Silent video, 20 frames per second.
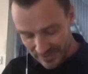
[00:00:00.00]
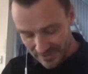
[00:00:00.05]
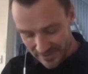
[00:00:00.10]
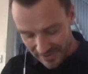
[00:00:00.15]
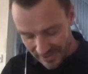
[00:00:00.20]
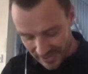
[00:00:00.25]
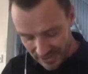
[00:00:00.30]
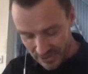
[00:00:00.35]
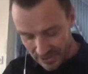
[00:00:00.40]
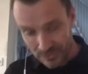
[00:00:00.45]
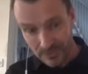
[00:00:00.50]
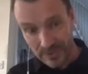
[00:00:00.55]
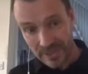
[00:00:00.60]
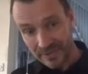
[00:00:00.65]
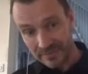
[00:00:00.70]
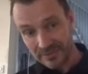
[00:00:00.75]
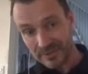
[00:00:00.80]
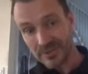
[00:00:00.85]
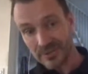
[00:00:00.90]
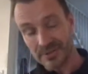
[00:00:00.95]
things you would
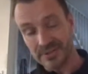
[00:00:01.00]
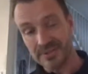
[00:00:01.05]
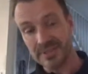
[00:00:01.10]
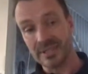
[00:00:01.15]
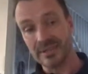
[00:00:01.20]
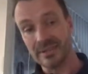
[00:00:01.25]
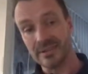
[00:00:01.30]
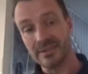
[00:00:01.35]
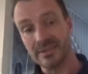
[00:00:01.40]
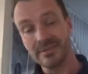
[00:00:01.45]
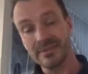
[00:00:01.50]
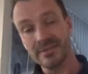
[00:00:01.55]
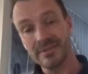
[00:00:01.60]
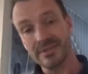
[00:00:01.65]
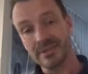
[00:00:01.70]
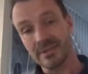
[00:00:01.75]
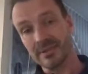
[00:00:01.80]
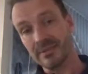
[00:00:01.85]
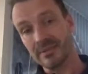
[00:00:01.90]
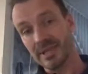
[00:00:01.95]
have to consider.
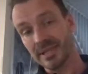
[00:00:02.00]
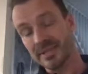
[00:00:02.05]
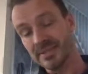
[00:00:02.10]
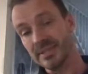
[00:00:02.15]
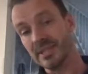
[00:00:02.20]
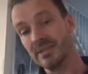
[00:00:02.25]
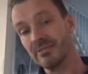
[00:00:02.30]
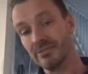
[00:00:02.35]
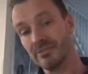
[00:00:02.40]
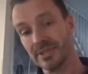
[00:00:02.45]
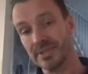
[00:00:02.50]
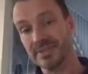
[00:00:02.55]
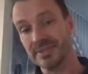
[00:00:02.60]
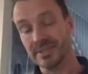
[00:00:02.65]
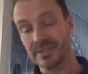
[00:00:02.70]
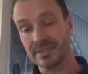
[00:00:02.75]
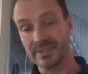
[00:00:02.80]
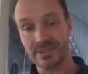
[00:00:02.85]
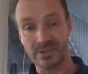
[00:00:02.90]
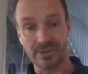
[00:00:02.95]
So let's say, for
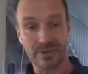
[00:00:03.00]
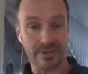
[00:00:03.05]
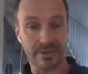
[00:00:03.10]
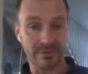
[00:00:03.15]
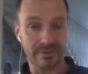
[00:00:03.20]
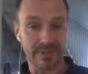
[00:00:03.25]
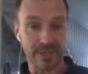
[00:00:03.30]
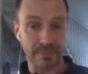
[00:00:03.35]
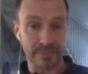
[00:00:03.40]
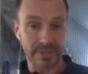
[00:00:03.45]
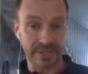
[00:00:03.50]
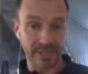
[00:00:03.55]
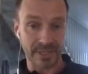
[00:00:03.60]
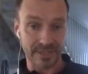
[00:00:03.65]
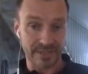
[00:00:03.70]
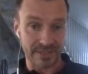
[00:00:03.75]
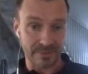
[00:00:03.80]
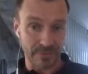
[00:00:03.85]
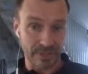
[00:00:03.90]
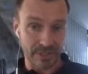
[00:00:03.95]
instance, your
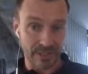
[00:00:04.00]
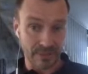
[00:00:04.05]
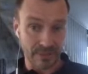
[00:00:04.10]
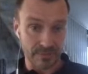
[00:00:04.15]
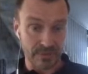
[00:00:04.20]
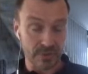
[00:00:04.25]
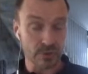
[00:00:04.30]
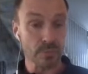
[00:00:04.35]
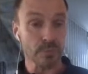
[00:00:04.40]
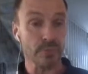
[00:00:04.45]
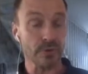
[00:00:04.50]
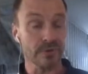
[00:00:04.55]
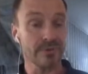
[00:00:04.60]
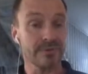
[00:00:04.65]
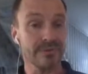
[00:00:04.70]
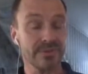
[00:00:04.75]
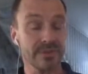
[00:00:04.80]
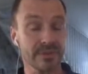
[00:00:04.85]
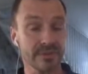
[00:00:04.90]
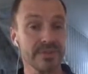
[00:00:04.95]
application becomes super
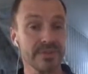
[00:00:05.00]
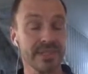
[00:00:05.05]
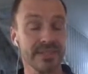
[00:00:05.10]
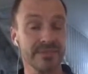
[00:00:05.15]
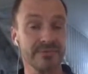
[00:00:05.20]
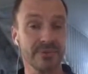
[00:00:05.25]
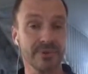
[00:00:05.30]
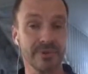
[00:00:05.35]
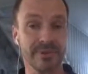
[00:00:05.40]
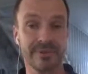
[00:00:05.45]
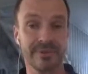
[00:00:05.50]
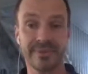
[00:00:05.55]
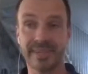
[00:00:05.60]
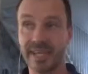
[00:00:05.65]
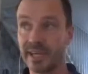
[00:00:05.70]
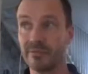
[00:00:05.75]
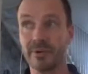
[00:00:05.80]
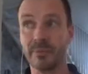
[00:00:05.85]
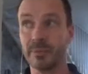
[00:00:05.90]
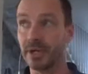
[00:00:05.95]
successful.
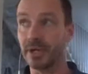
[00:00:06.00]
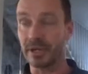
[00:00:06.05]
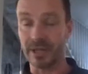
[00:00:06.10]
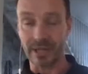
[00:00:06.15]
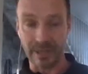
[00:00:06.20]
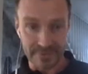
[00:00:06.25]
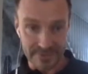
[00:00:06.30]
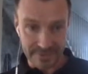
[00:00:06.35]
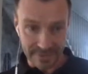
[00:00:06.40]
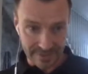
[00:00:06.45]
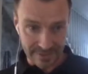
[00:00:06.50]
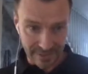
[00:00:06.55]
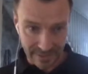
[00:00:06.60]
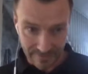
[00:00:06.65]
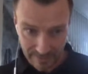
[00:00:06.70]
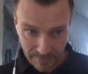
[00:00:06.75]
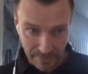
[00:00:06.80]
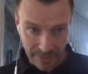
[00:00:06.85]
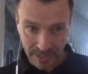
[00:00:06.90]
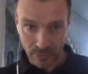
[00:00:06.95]
Everybody loves it.
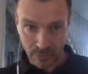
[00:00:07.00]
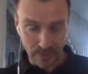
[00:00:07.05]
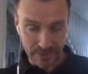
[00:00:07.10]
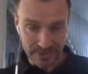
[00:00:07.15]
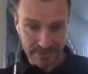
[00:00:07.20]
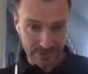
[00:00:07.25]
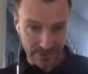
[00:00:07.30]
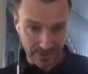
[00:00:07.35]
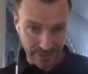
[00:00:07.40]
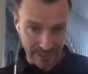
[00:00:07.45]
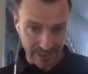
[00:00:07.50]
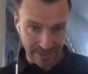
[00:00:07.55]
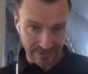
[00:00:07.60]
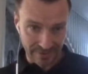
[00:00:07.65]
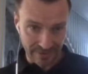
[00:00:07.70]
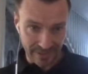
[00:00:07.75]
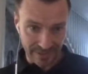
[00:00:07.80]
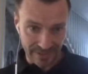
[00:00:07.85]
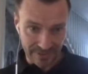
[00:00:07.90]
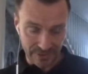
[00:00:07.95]
Everybody wants to get in
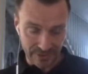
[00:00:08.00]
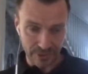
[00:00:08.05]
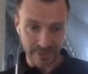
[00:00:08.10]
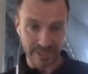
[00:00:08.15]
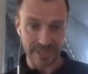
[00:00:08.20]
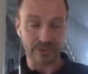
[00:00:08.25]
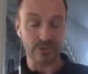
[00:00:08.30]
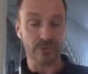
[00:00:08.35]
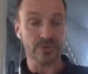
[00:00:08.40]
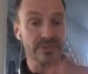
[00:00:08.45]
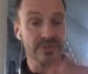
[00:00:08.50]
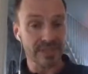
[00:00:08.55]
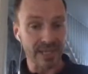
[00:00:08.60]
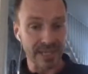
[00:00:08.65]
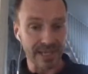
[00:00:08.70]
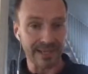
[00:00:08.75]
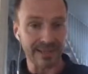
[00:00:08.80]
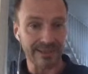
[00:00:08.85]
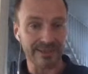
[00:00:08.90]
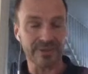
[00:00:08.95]
there. You need to
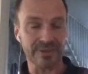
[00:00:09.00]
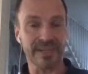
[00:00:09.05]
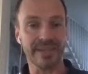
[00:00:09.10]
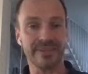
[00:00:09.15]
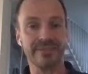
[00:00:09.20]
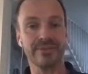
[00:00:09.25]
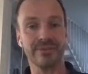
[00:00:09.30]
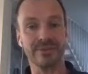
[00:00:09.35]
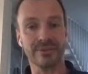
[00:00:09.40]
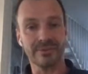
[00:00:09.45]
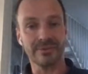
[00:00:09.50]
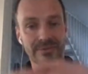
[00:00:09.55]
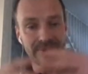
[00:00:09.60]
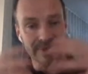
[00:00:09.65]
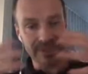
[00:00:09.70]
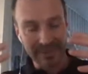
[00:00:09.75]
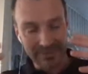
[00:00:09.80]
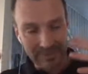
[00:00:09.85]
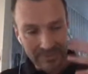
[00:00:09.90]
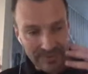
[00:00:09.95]
scale. You need to
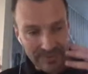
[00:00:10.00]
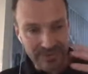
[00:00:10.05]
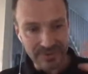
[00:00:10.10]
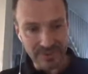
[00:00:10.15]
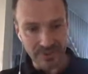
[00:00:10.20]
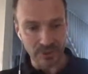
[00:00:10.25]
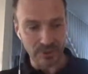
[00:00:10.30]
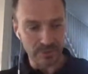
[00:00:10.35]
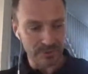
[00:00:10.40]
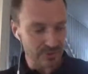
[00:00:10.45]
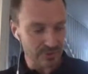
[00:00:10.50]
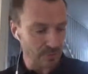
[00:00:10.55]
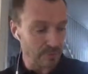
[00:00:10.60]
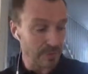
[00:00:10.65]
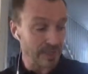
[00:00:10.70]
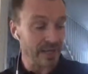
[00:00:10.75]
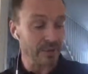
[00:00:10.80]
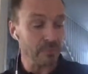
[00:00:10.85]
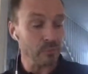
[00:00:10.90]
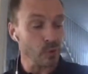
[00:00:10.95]

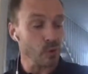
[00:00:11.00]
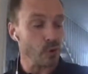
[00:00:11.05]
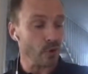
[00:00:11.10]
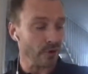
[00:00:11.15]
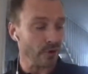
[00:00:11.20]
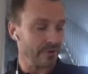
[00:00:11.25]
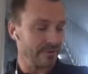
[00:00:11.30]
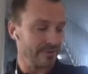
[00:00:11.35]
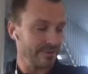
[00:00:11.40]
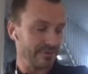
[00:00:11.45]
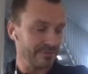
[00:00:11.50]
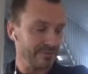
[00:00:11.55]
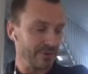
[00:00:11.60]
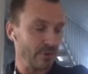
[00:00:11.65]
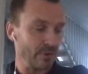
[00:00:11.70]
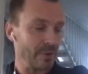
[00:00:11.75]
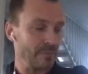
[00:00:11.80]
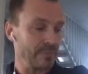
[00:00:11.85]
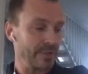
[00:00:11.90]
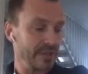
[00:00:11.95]
supply more of
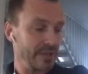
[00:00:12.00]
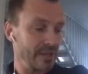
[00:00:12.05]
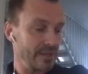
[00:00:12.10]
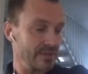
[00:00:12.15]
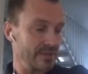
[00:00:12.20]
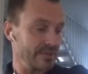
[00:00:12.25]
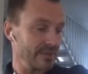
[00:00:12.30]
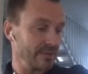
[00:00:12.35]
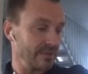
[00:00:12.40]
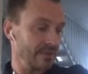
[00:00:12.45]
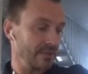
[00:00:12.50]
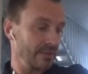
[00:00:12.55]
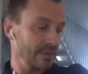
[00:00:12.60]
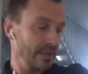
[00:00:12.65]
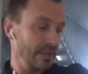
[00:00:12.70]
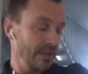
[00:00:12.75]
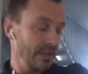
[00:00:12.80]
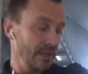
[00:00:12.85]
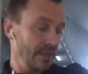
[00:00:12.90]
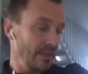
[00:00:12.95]
your application.
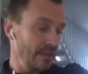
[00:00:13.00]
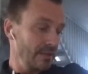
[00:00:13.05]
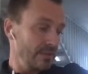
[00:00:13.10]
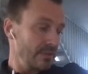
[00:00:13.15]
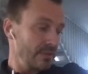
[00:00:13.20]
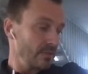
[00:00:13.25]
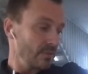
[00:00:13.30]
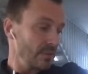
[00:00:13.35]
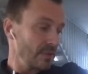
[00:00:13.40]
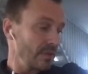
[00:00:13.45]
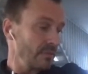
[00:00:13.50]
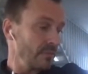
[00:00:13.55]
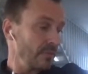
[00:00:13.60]
So with the